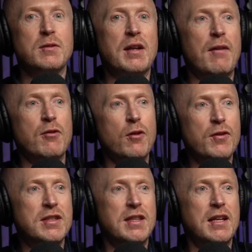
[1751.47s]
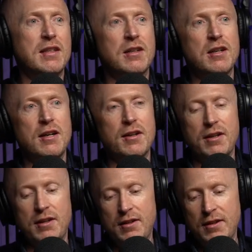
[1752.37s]
I'm going to have an office at the end of the
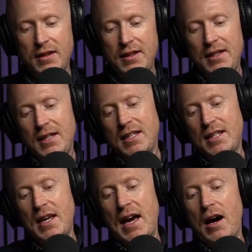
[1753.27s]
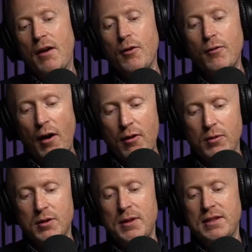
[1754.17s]
garden. So, yeah, I feel very
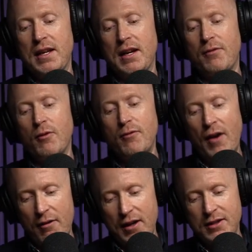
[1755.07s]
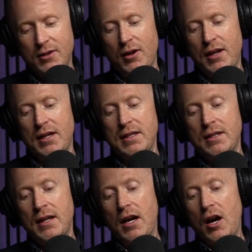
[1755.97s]
optimistic. I feel very excited.
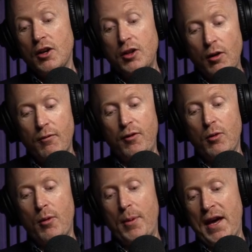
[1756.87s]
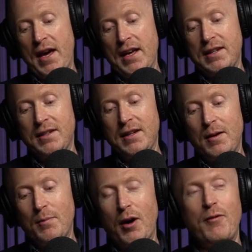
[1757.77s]
I don't feel prepared
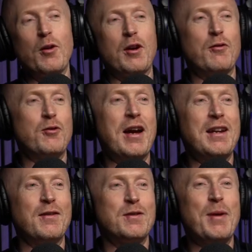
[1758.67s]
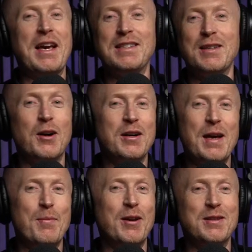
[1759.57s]
but I feel like I've created enough space that I can
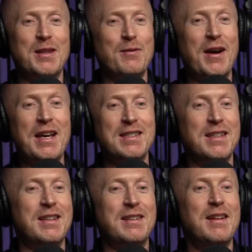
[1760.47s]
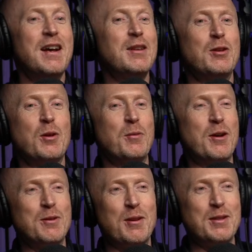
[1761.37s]
get punched in the face and the
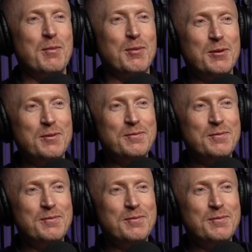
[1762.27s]
dominoes won't tumble.